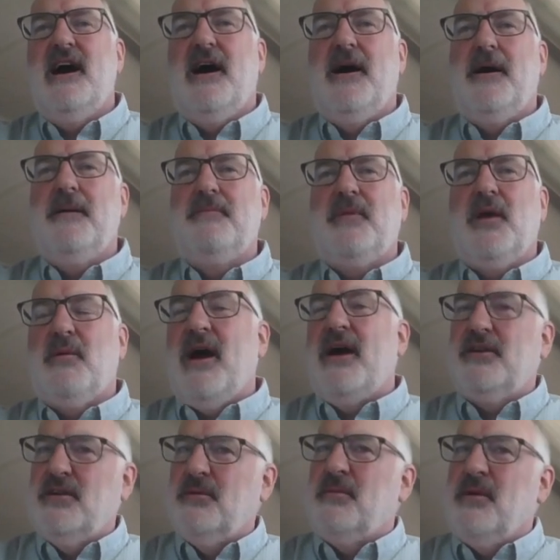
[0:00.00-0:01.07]

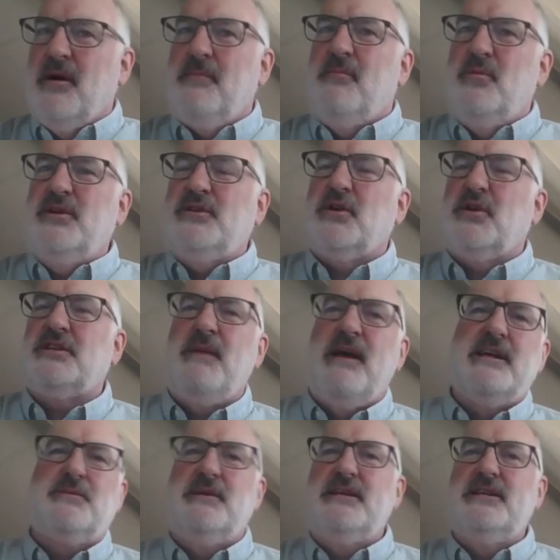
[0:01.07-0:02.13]
around a resource
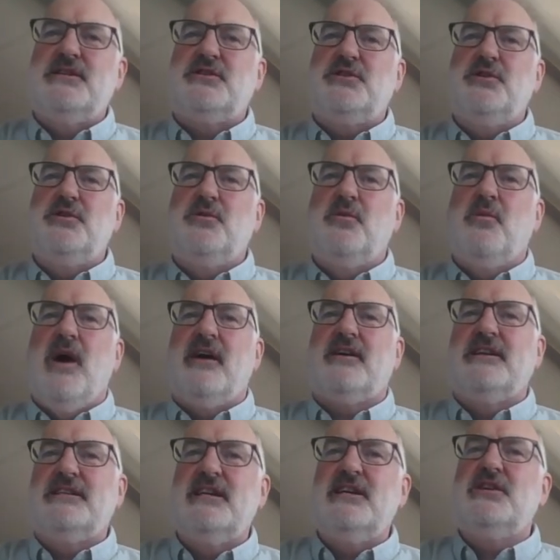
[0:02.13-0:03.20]
management issue while
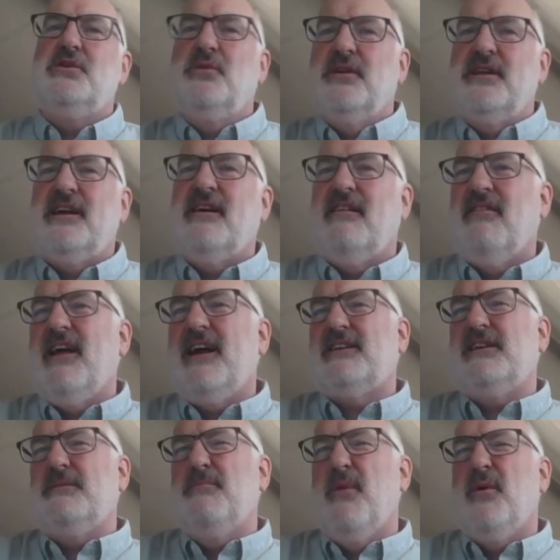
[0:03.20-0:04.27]
continually
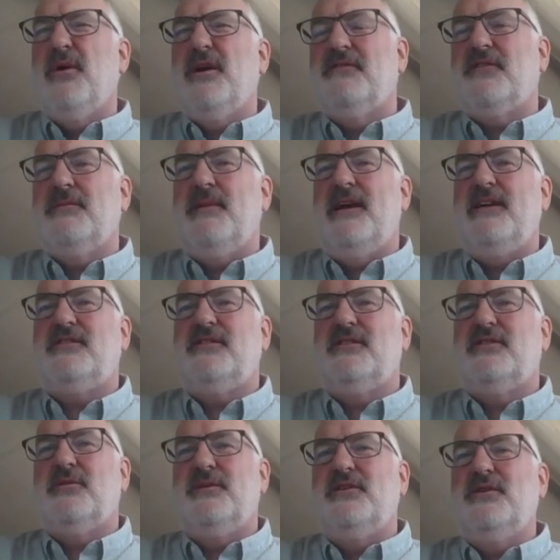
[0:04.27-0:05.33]
collecting more information
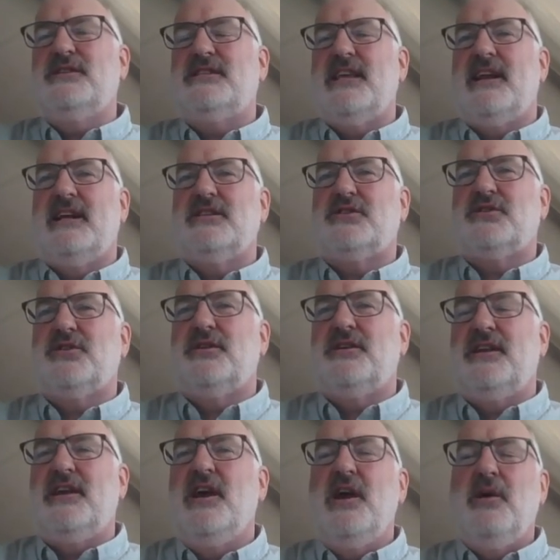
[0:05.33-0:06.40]
to reduce that
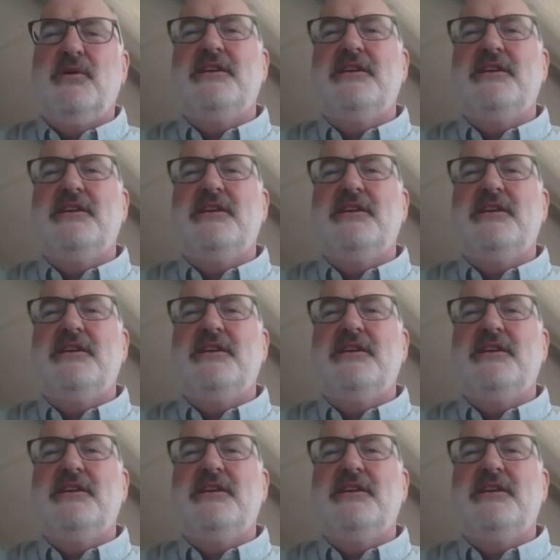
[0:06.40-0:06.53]
uncertainty.